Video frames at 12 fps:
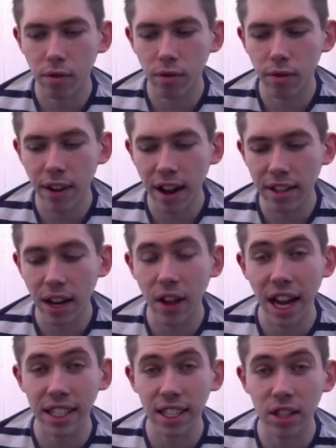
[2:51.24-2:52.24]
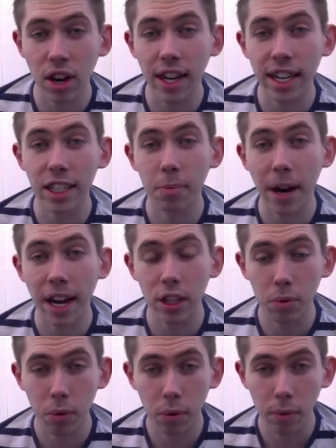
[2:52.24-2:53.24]
found out that I had to sign into my
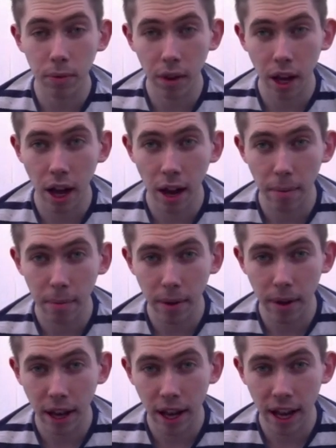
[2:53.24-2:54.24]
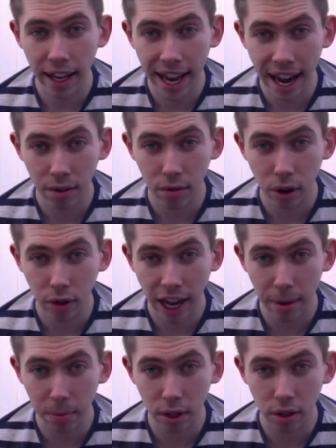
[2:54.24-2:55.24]
actual account on the
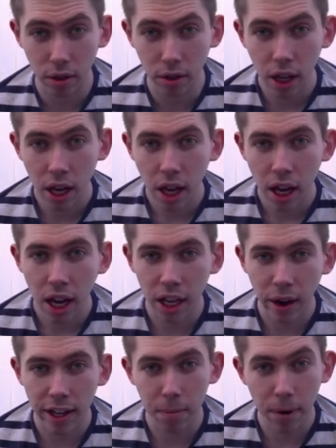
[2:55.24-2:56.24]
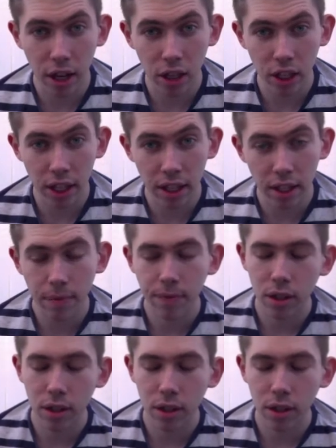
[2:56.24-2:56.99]
App Store and go into purchases.